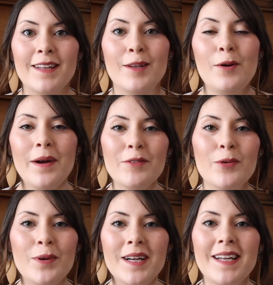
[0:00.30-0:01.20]
Hello
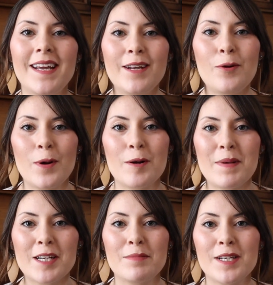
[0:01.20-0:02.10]
everyone, and welcome
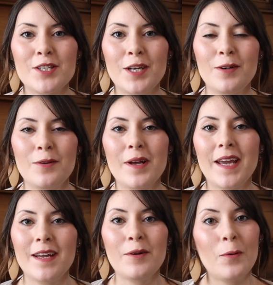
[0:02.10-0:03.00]
back to my channel,
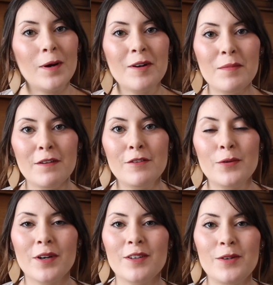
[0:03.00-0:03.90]
and welcome if
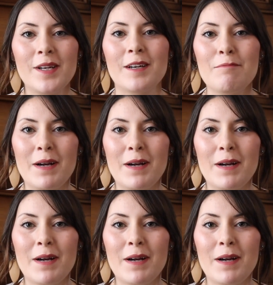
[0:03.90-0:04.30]
you are new here.